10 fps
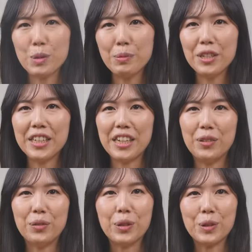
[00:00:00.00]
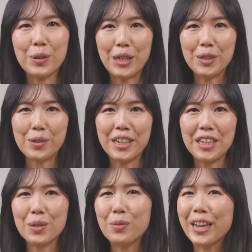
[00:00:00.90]
we proceed through the
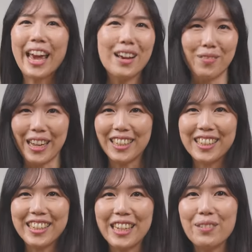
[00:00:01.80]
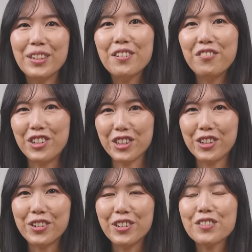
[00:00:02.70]
2020s, we can't wait to see what the future
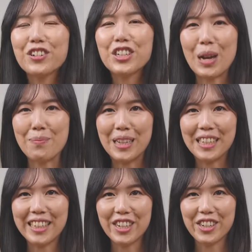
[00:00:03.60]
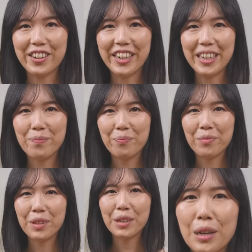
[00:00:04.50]
holds for Japanese stationery.
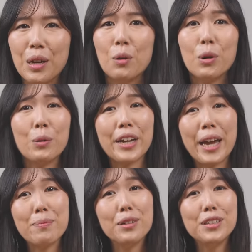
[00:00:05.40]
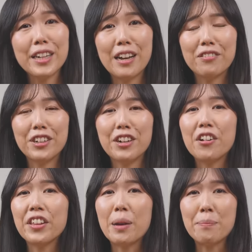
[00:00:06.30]
We weren't able to cover
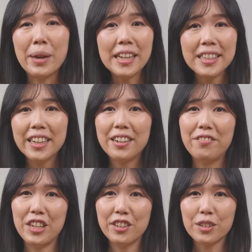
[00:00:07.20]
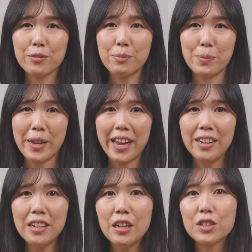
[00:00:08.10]
all the amazing innovations from
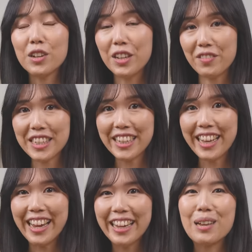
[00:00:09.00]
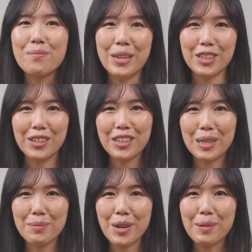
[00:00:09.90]
Japan, so give us a like and make sure to
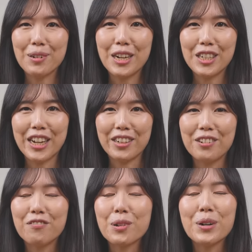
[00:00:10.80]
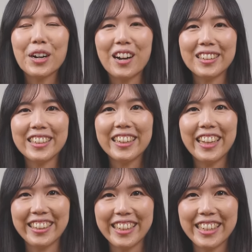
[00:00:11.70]
subscribe to our channel for more content
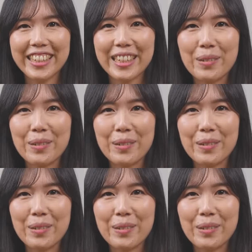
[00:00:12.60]
like this.